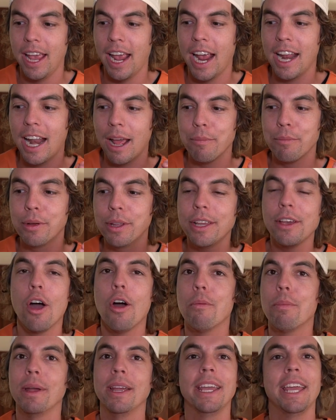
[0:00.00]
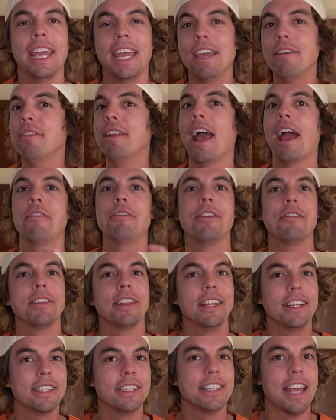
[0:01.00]
And I'm really hoping, even after
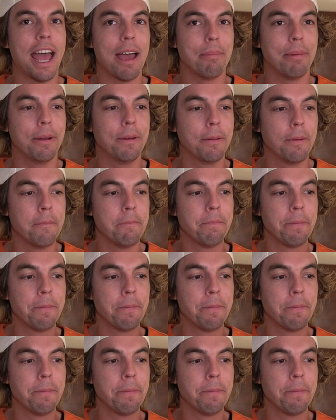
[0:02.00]
everything that's happened,